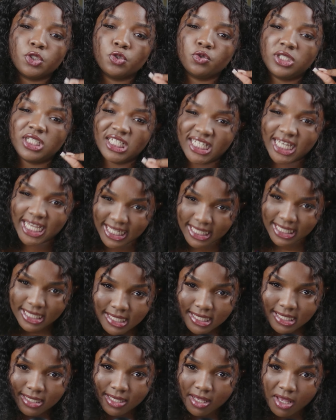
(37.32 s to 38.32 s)

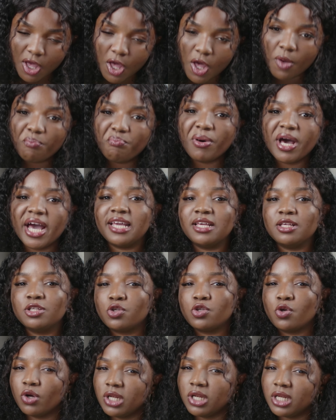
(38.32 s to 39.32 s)
death by his
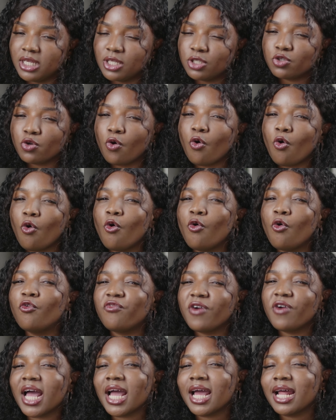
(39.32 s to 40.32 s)
colleagues
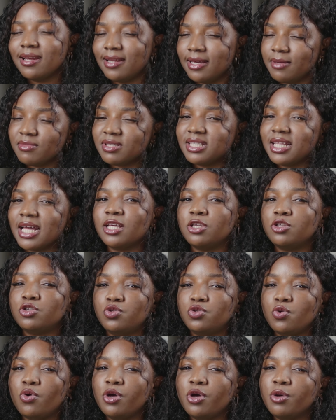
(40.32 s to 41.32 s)
over claims that he
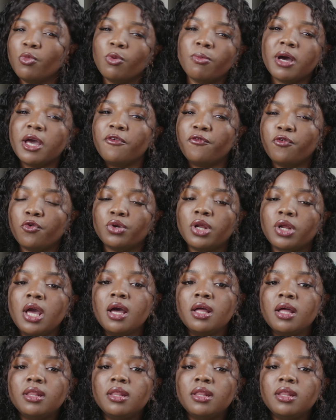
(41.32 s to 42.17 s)
stole a mobile phone. Now,